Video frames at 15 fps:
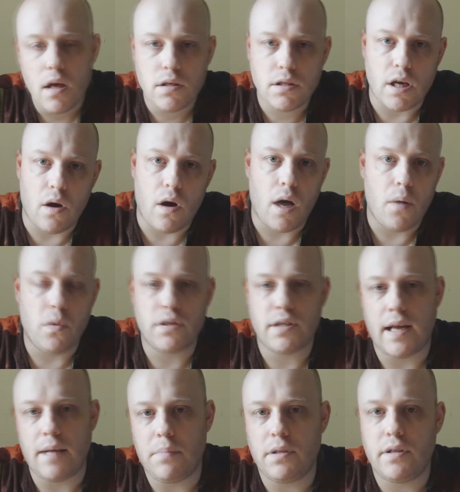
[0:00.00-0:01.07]
So I
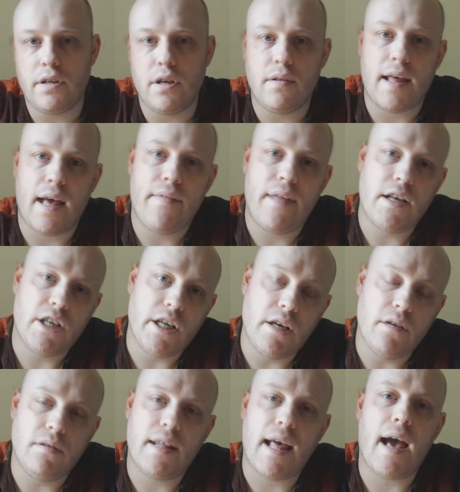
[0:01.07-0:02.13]
wasn't able to do that, and then she
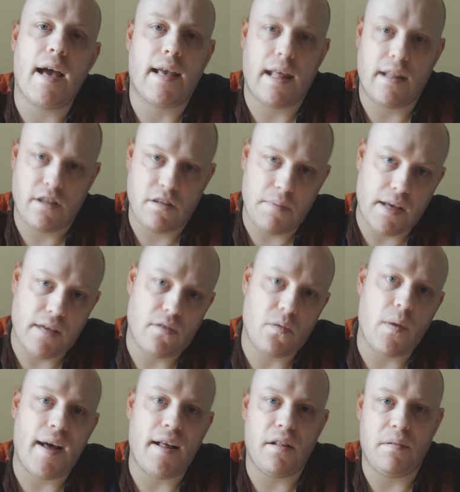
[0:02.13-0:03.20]
used that against me
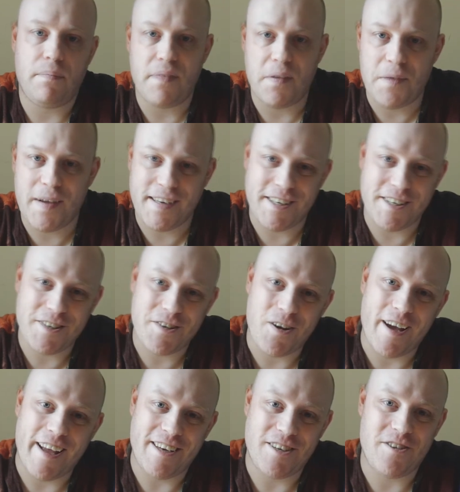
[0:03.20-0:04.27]
as well, which is
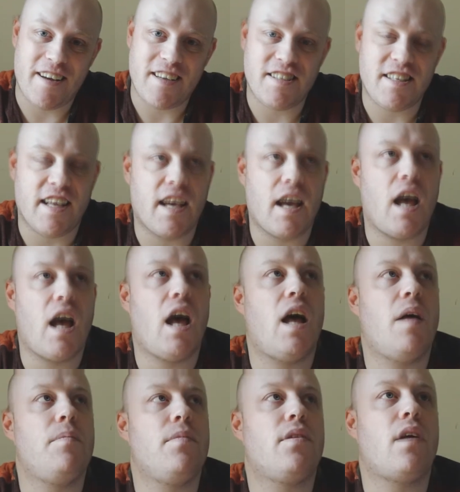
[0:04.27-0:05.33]
quite interesting.
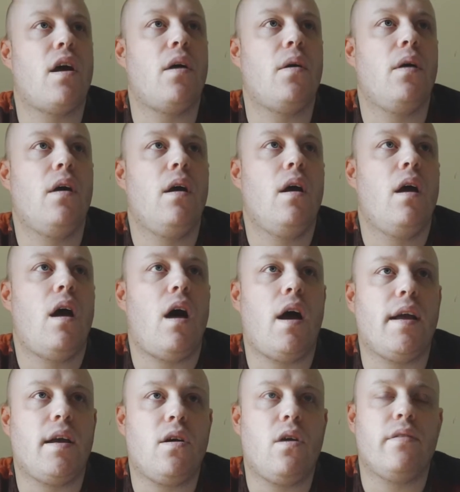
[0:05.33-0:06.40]
So
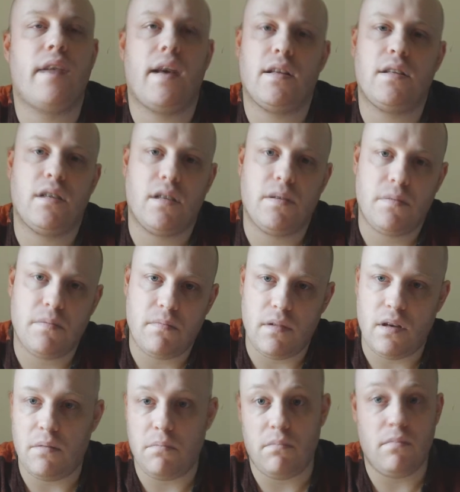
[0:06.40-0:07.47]
I contacted
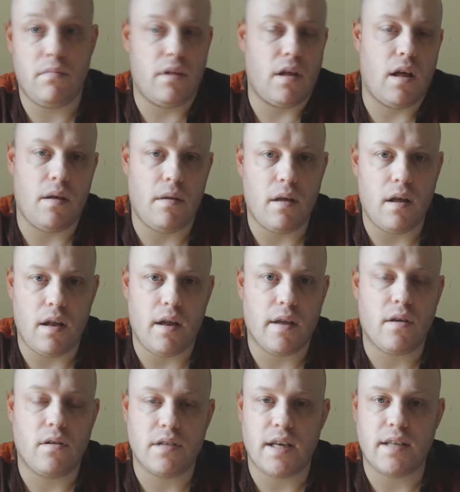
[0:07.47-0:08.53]

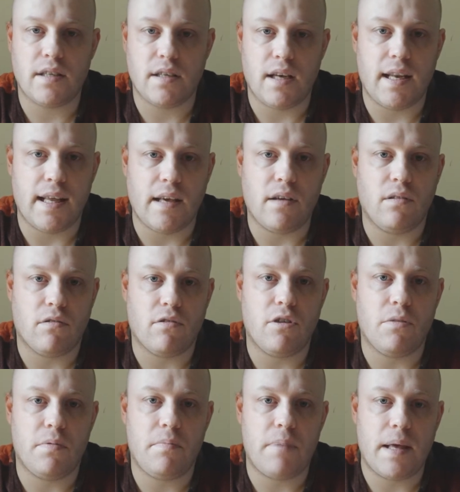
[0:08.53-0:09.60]
a legal
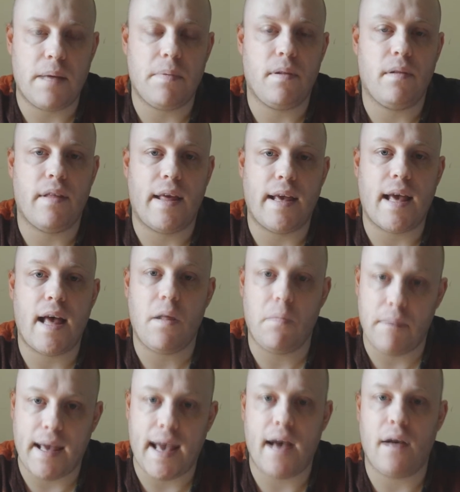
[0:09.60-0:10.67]
group of people. They
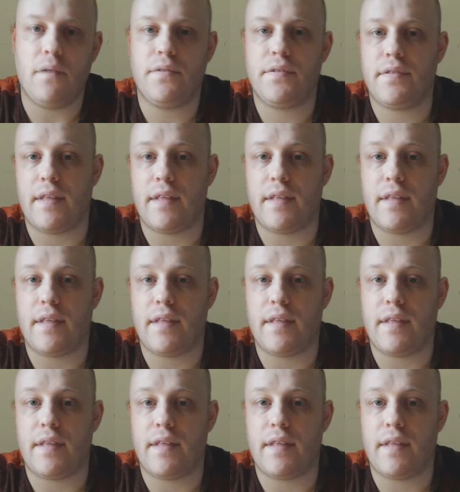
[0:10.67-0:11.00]
helped me out.